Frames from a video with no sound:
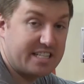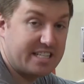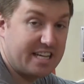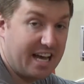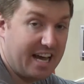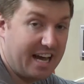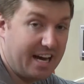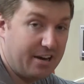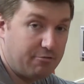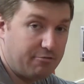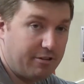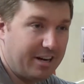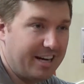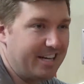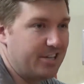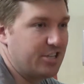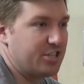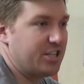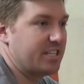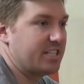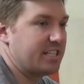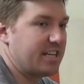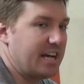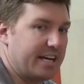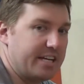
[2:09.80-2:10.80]
to 8 range.
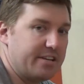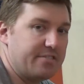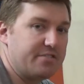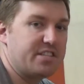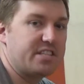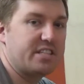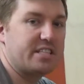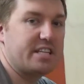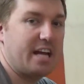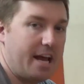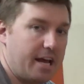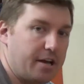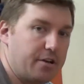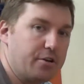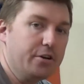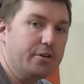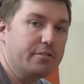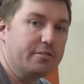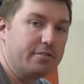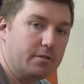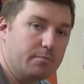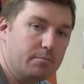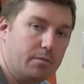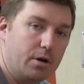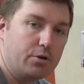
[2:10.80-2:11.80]
That's kind of standard
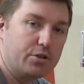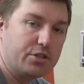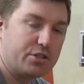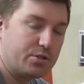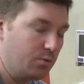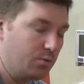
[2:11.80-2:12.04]
for most